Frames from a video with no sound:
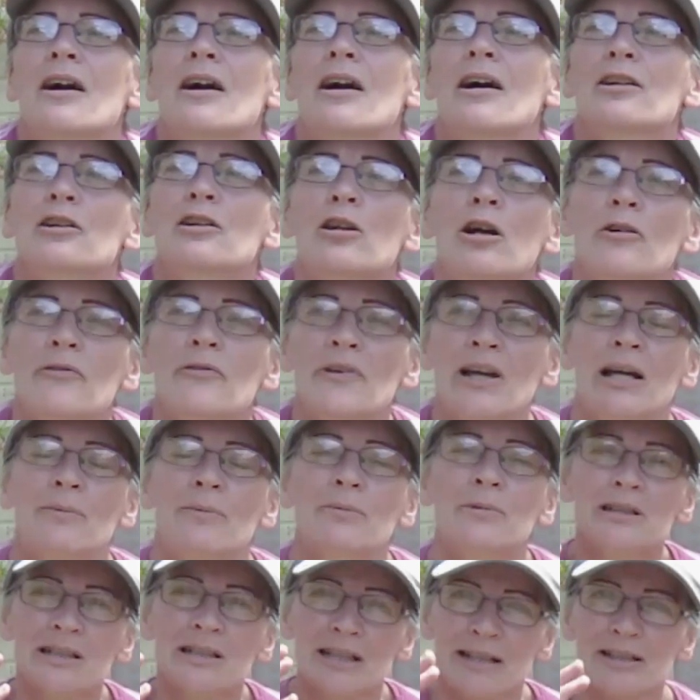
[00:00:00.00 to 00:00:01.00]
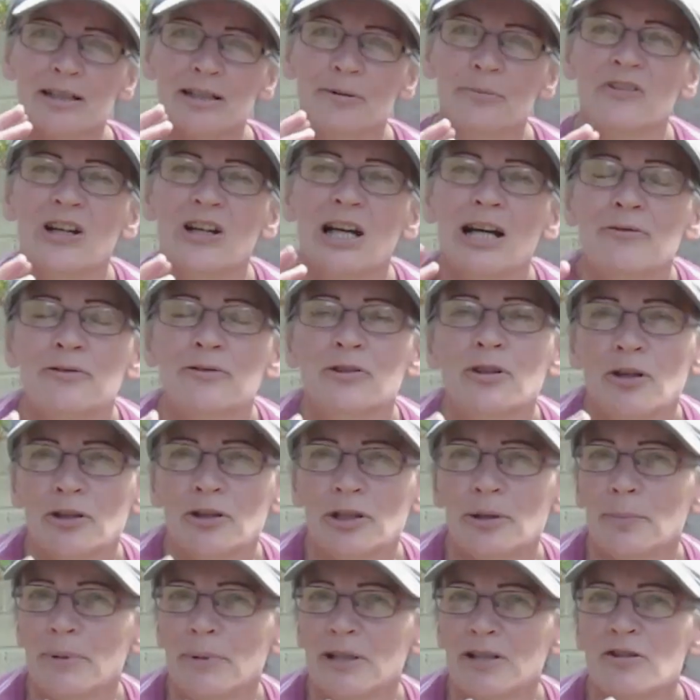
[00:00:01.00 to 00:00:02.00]
a lot of it, I'm glad I've got
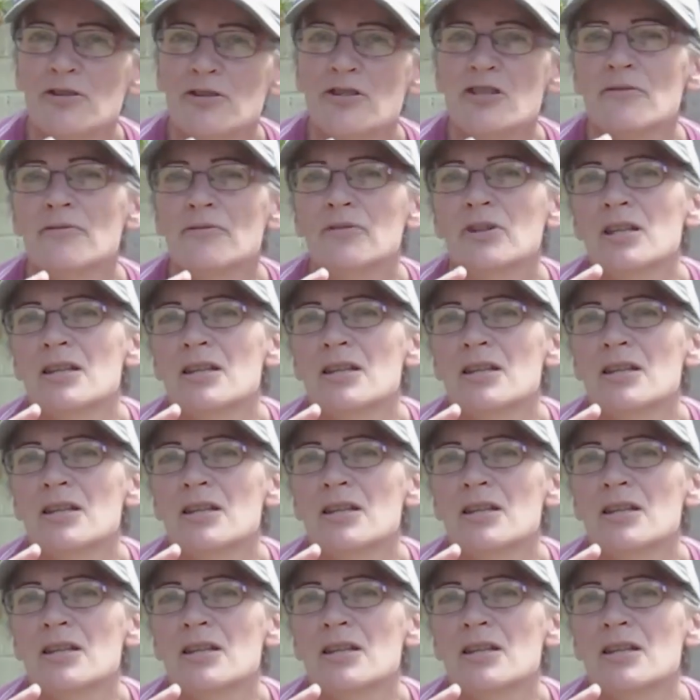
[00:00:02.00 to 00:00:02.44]
it because of